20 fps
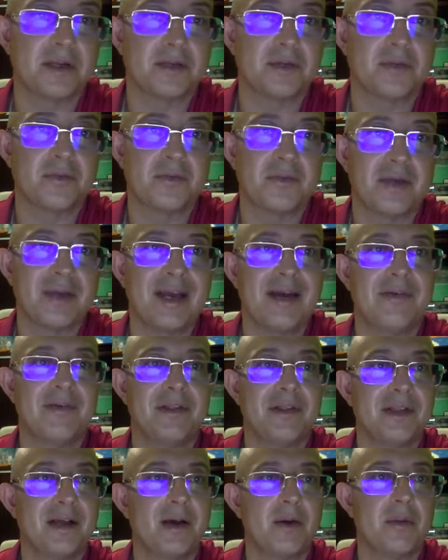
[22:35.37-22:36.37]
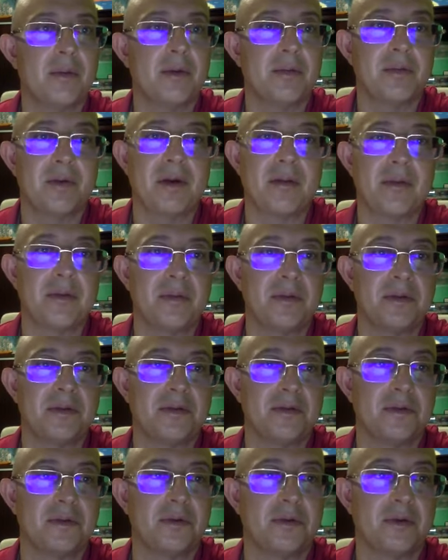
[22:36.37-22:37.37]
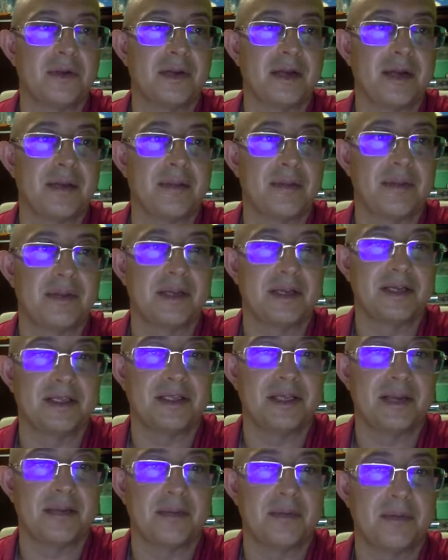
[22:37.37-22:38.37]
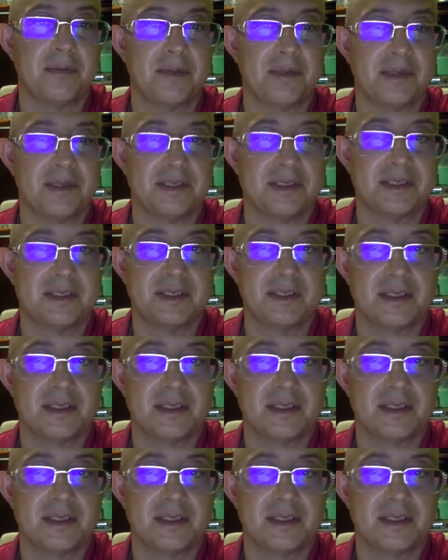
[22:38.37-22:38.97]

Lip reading: So we have it now, but probably it's not gonna happen next couple of minutes.